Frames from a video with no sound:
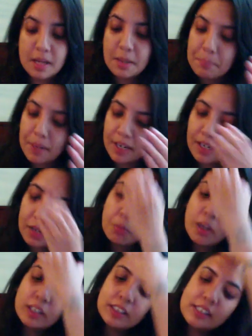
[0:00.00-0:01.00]
But
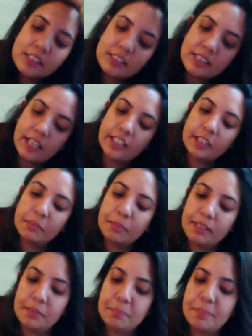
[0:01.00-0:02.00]
what this is telling
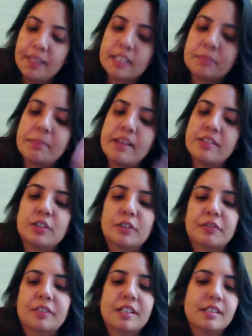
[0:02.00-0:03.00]
me, the biggest message
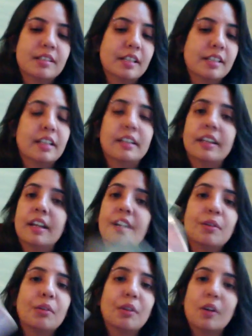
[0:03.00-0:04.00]
of this is that they are
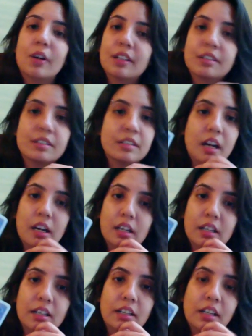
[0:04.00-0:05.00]
no longer
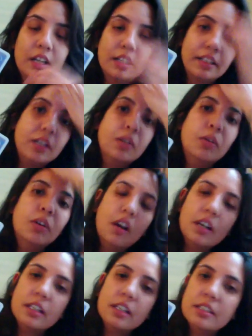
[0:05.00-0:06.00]
stuck. They're no
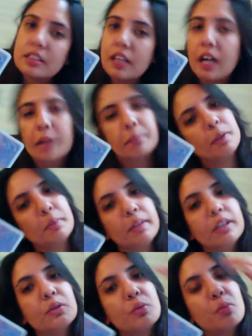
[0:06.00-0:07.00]
longer stuck
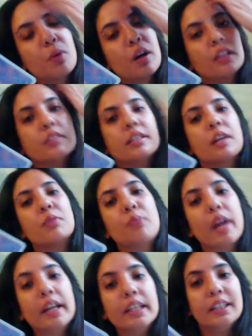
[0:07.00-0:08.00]
between two worlds. They're
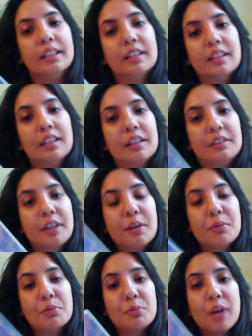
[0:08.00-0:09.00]
ready. They're
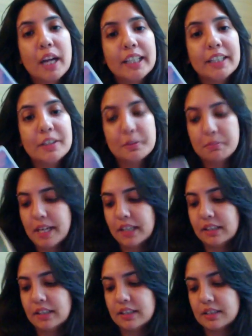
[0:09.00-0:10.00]
ready to
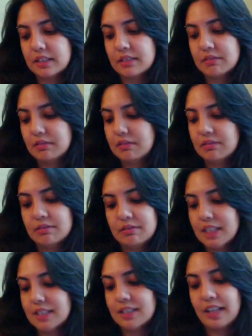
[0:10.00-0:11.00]
make this
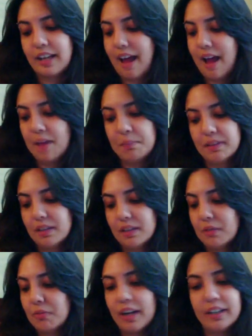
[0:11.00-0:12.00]
thing happen. They're
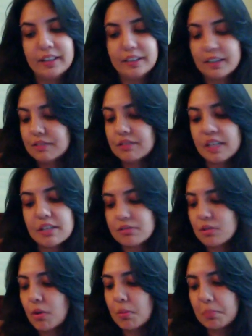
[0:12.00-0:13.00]
ready. There's
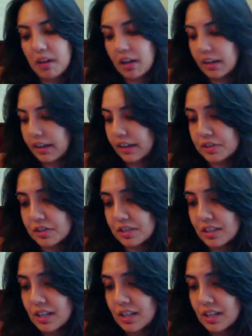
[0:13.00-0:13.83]
no blockage.